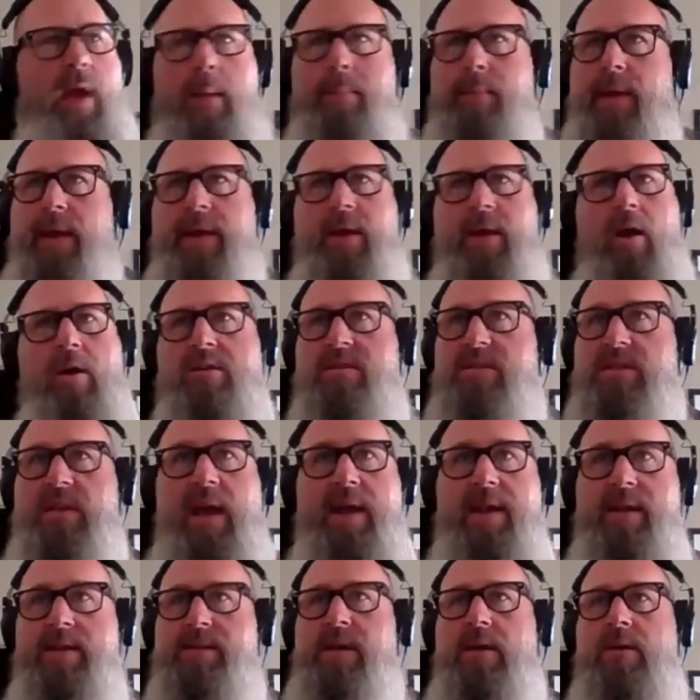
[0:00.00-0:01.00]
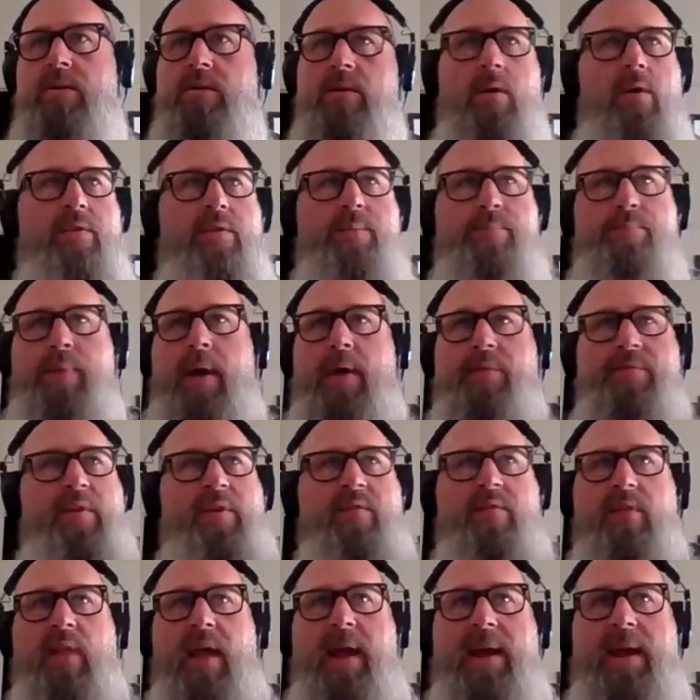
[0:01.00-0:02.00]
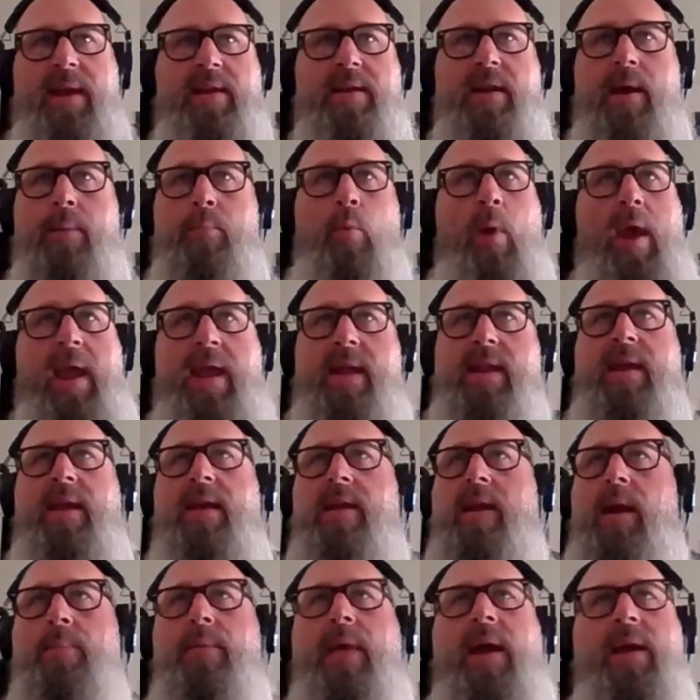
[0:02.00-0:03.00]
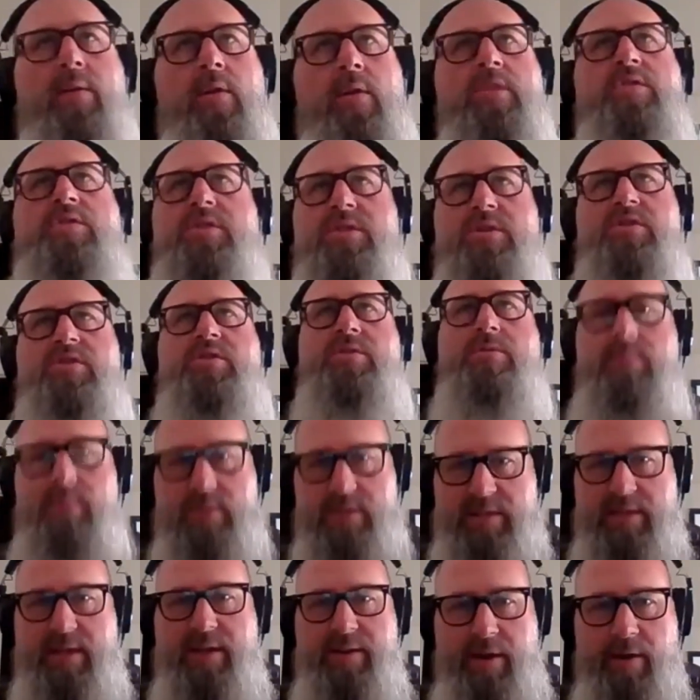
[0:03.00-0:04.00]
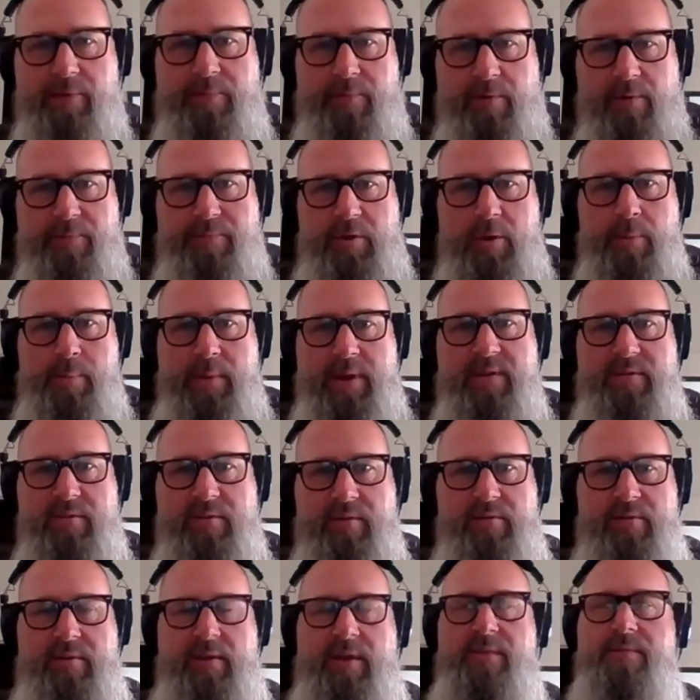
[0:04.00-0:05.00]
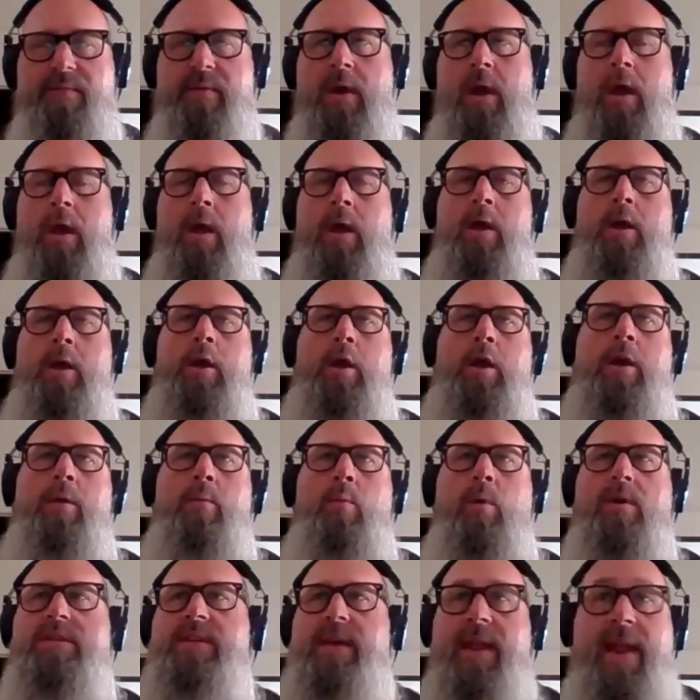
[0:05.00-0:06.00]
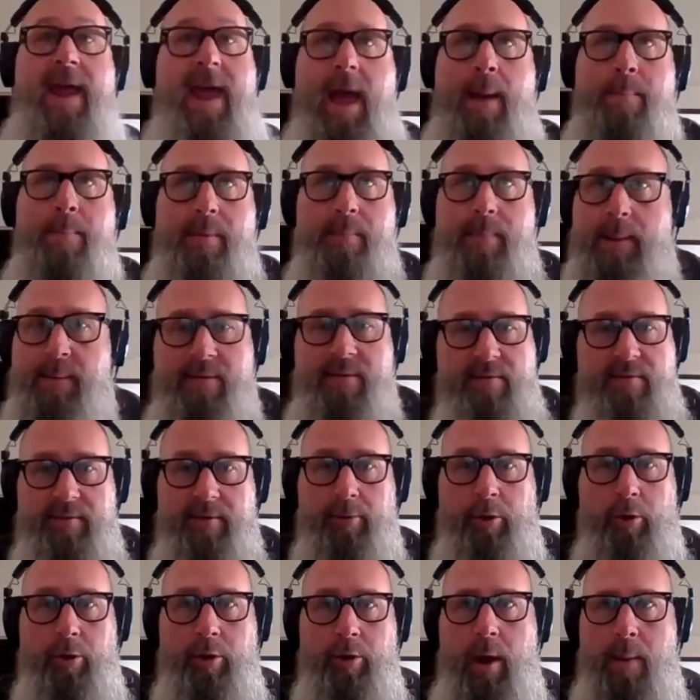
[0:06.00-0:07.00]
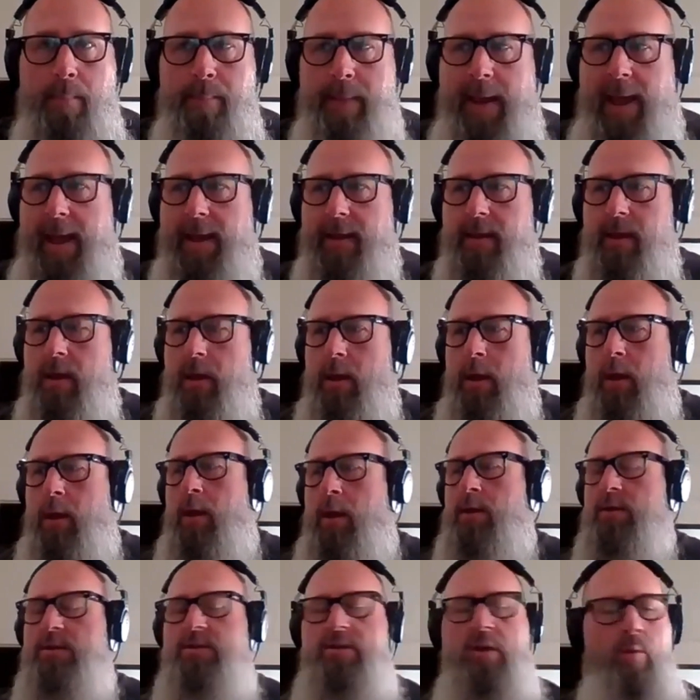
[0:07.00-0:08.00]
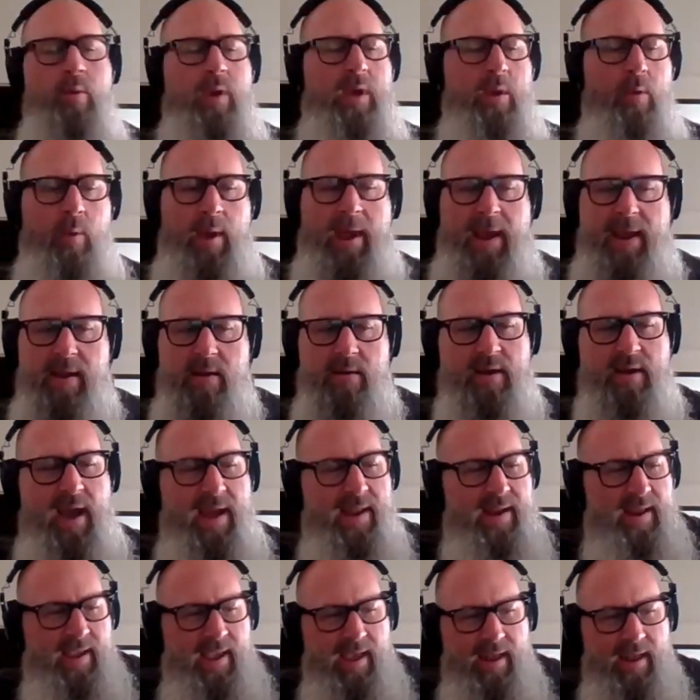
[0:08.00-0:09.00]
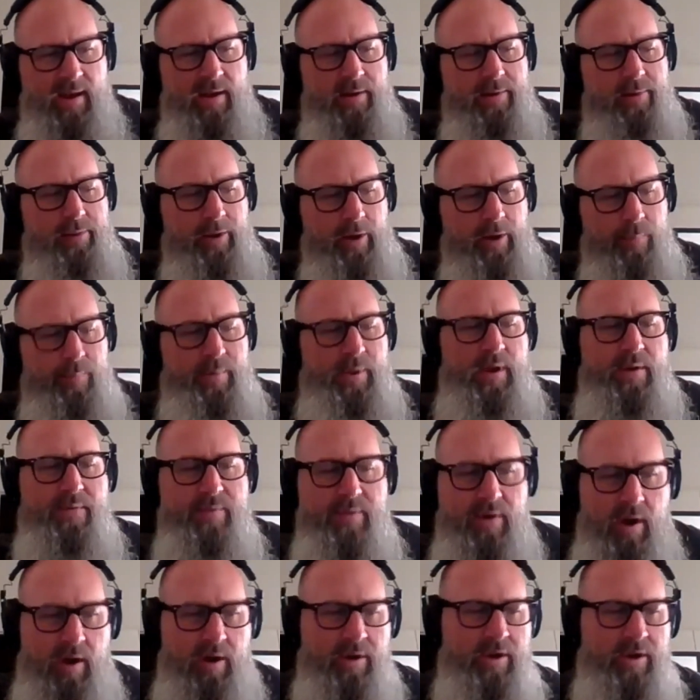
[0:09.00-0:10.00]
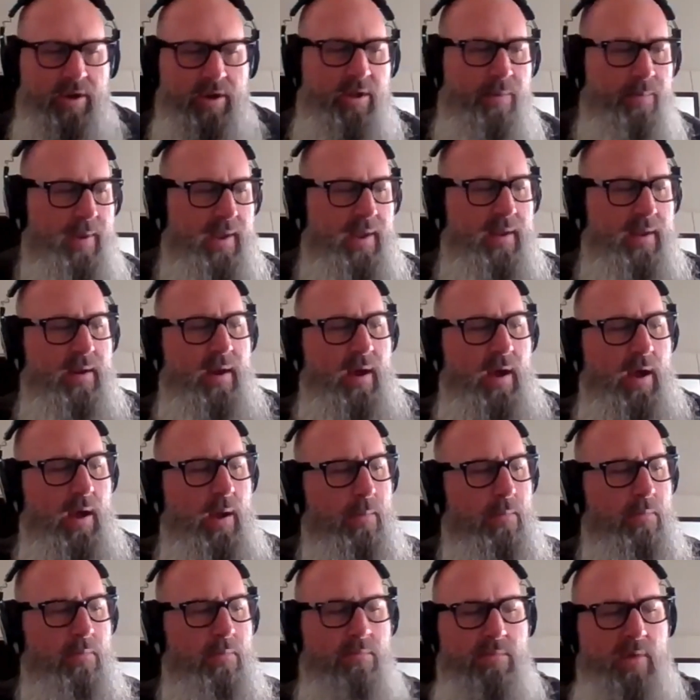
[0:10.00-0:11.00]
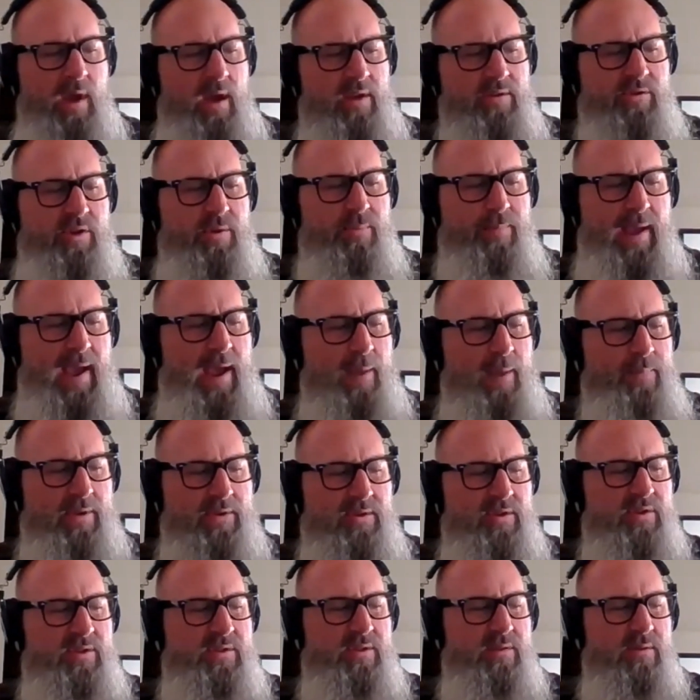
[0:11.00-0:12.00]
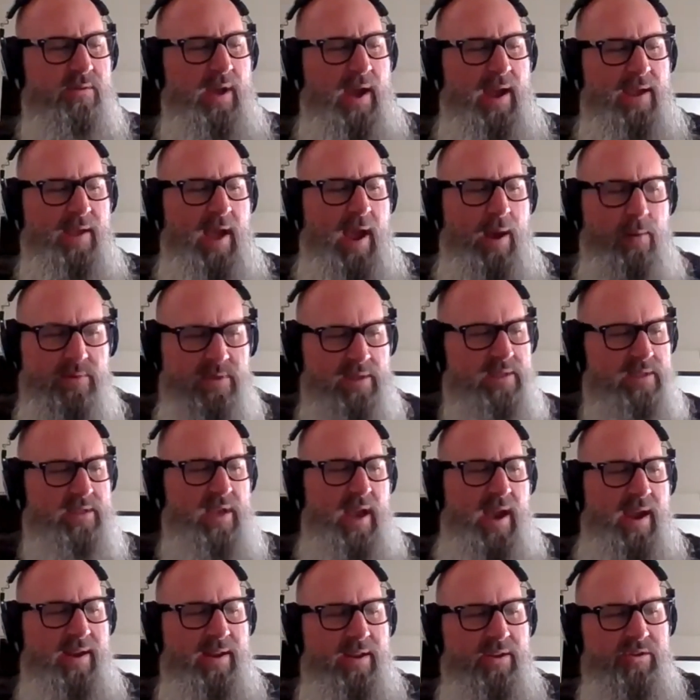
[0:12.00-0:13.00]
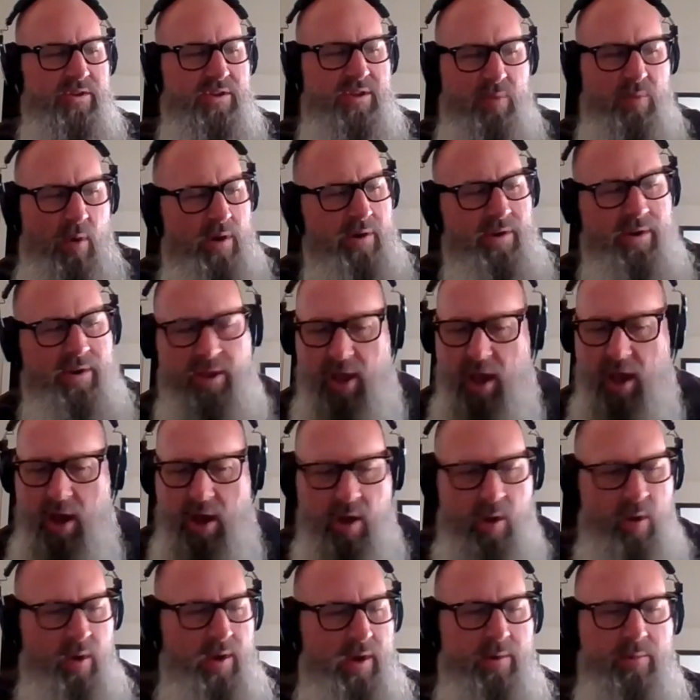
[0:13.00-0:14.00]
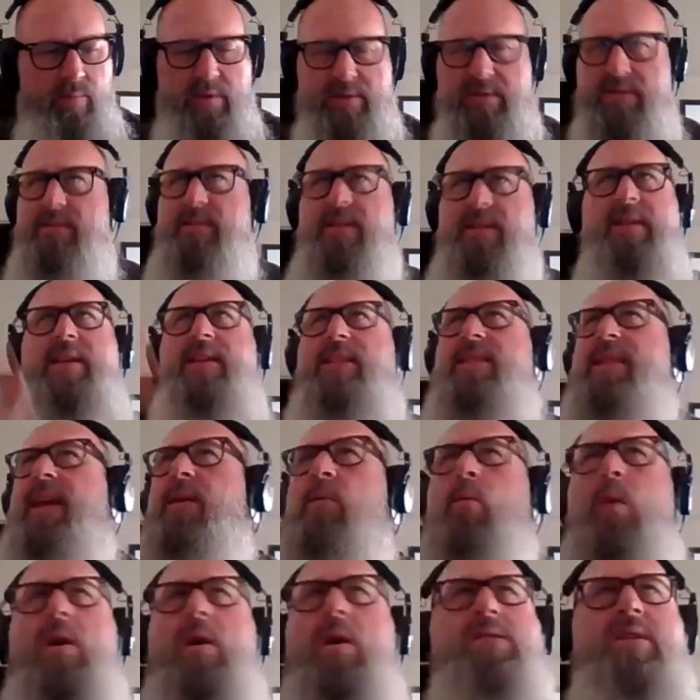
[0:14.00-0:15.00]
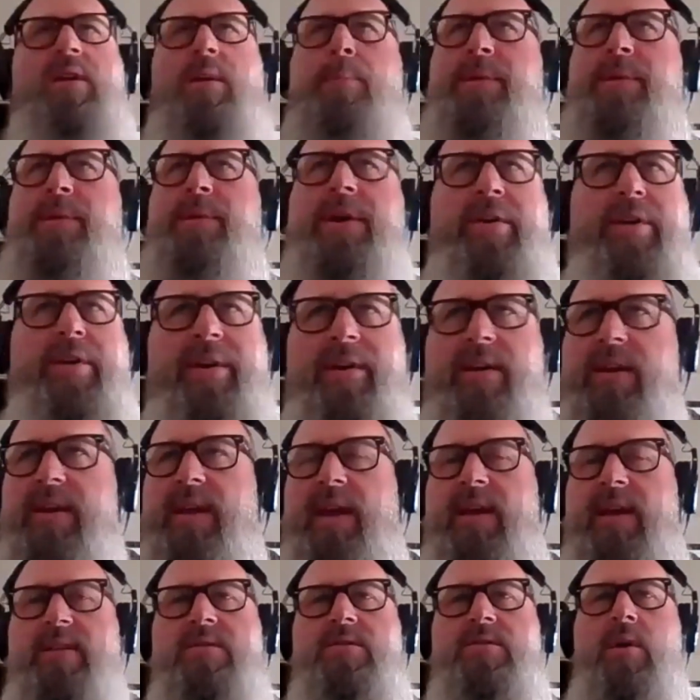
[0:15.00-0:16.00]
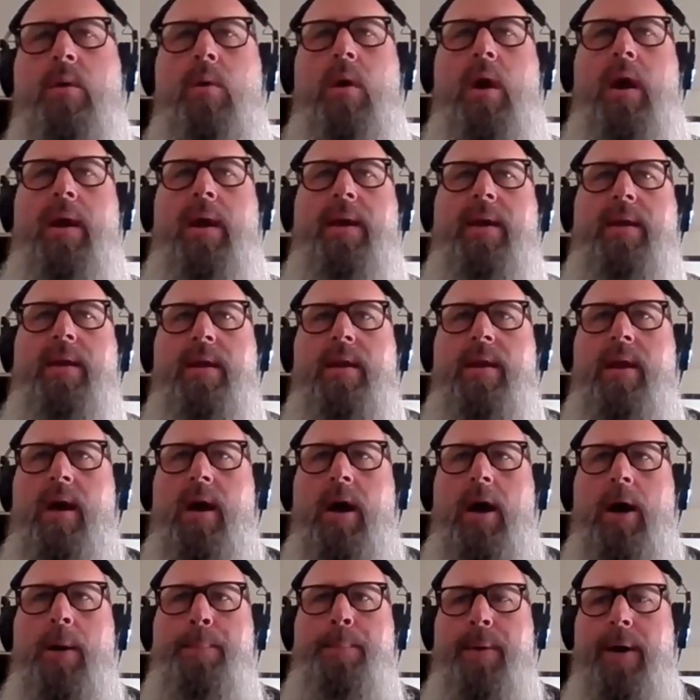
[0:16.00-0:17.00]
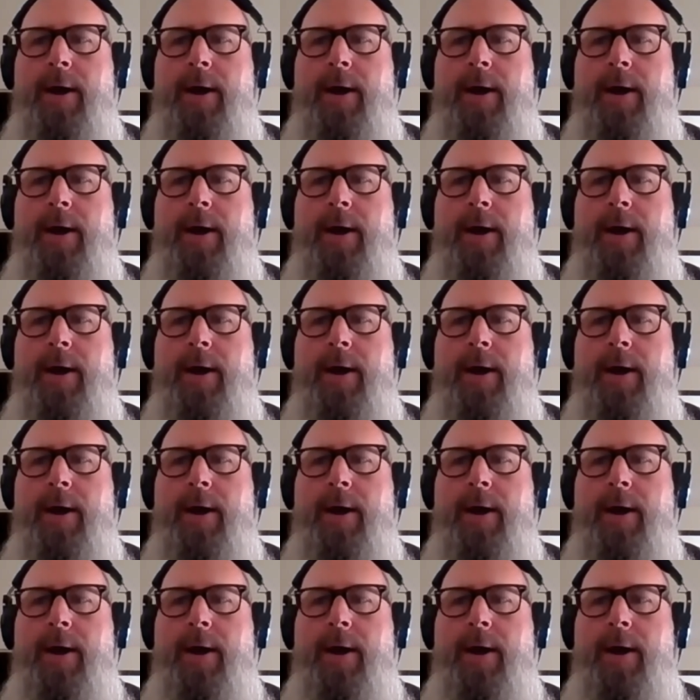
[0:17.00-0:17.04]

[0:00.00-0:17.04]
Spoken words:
like all excited, telling her all about this light, and I'm waiting, and I'm like, let's just sit here for a few minutes to see what's going to happen. Maybe this thing will come back. So we wait, kind of get in a little bit of an argument, not too bad, but just I was excited, and she wanted to go, and the thing wasn't appearing again. So I ended up,